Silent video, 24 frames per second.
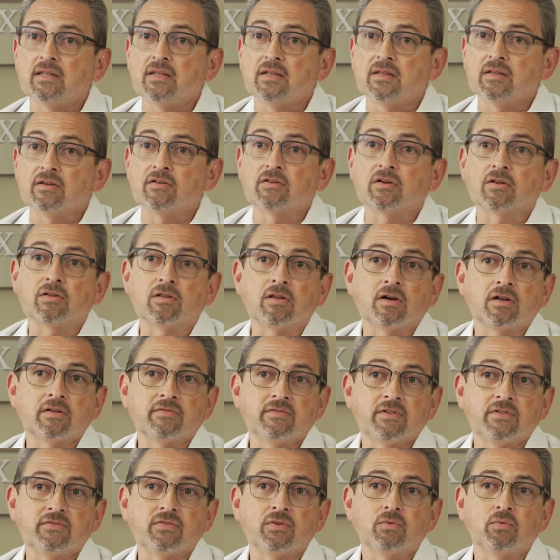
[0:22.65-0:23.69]
There are a lot of
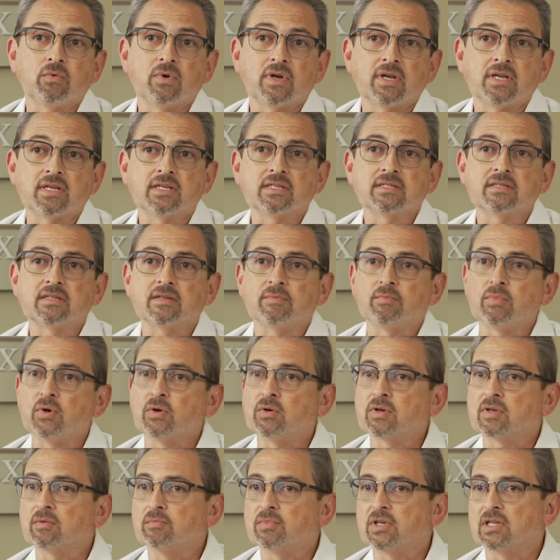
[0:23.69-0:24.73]
different ways that bone
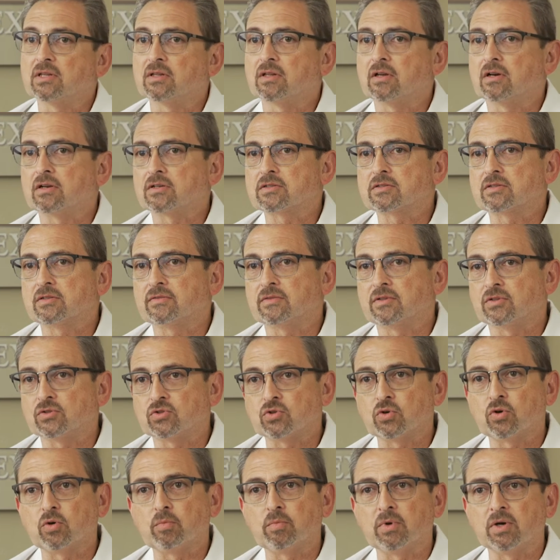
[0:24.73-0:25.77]
can be lost in the
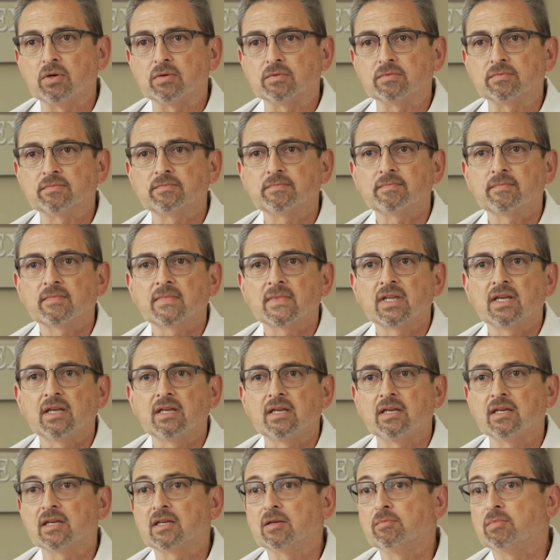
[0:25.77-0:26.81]
jawbone.
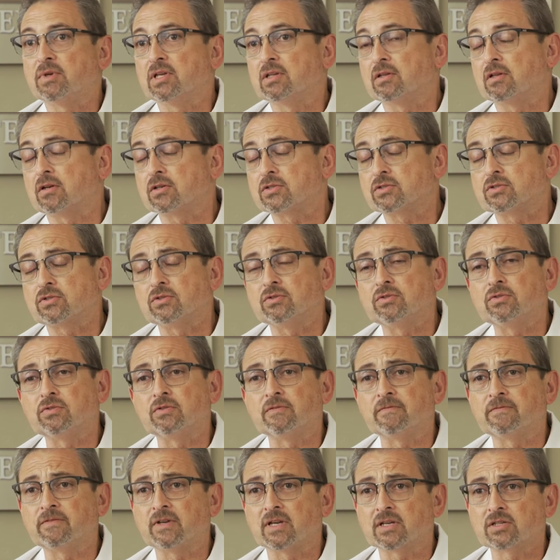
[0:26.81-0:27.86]
It can be lost due to
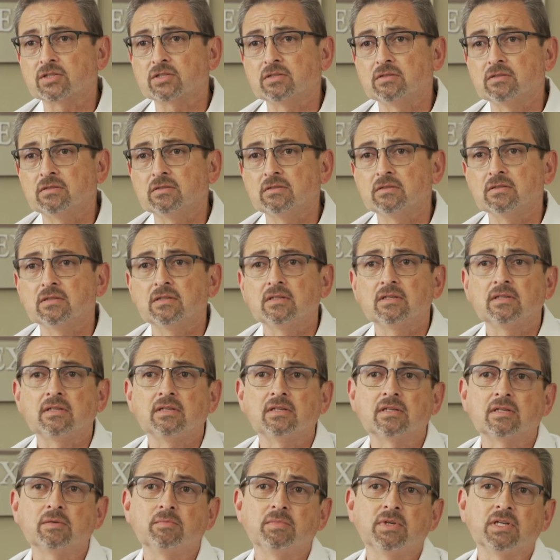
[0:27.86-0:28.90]
infection.
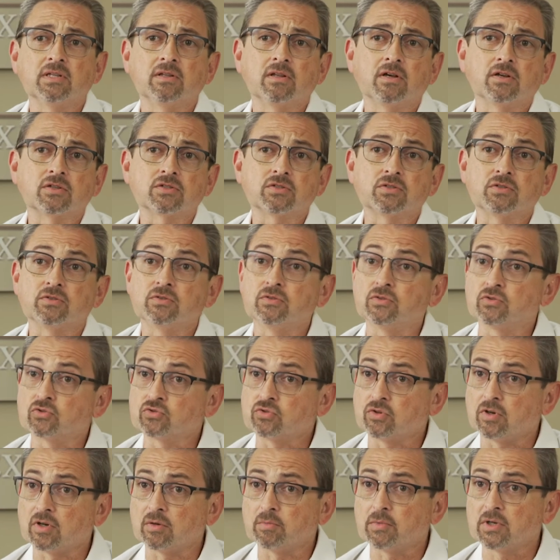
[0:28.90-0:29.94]
It can be lost due to
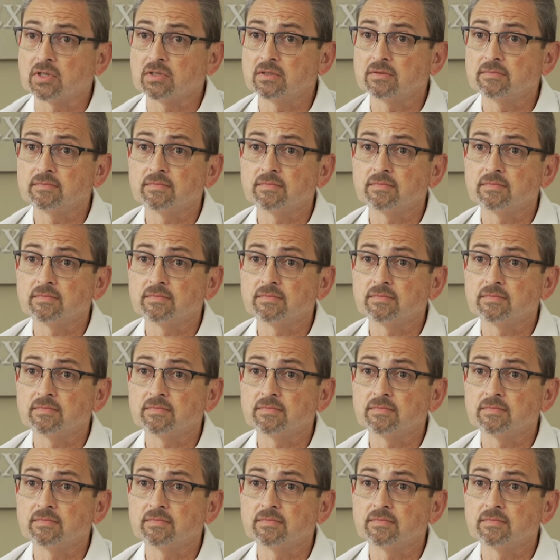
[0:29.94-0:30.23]
trauma.